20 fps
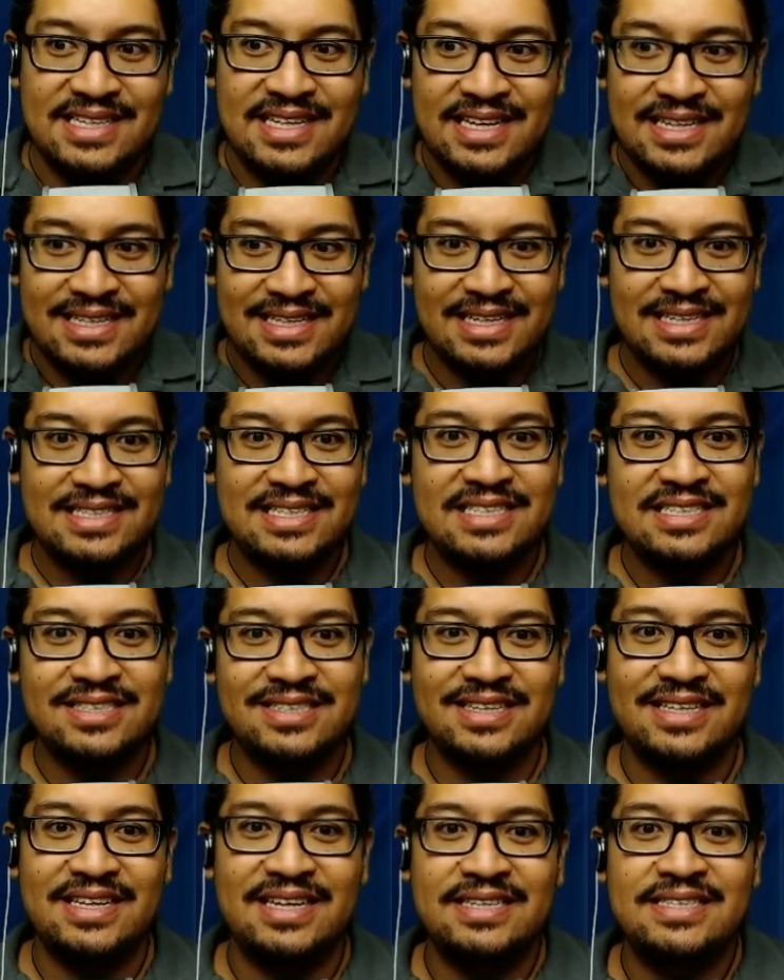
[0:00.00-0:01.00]
This, this is
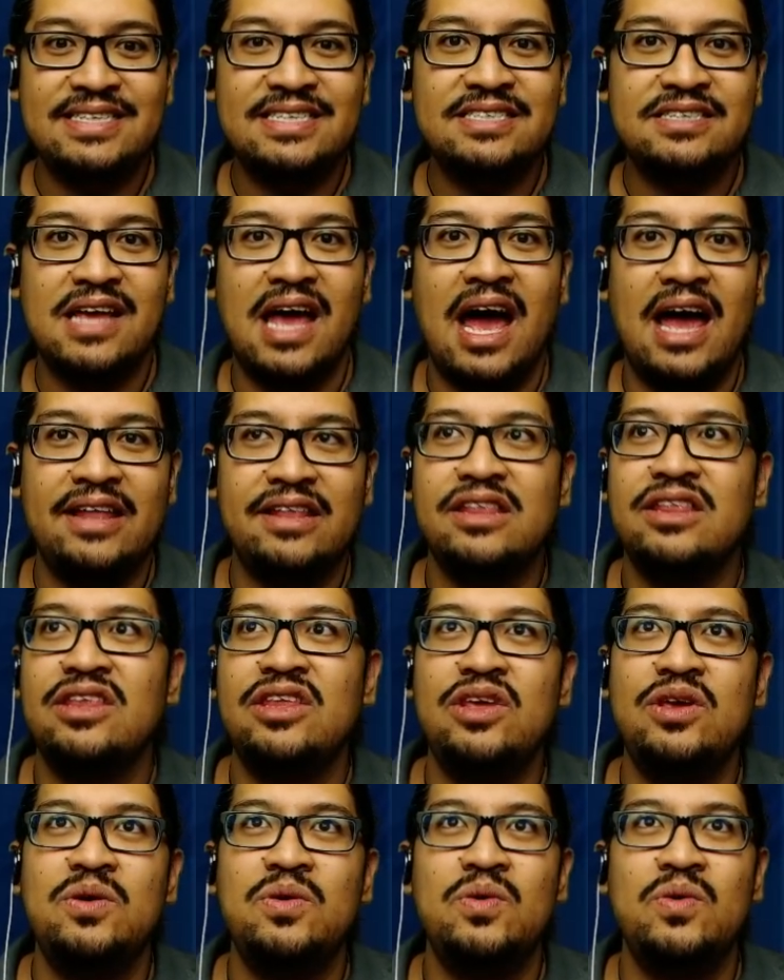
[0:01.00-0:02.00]
this is a
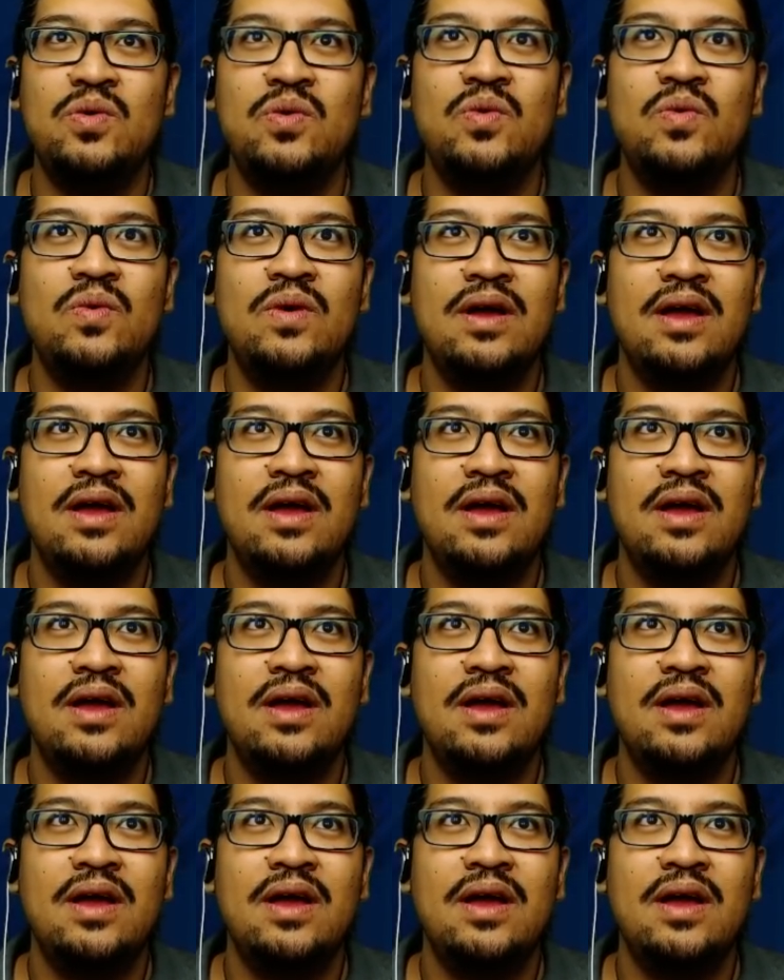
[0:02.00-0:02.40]
new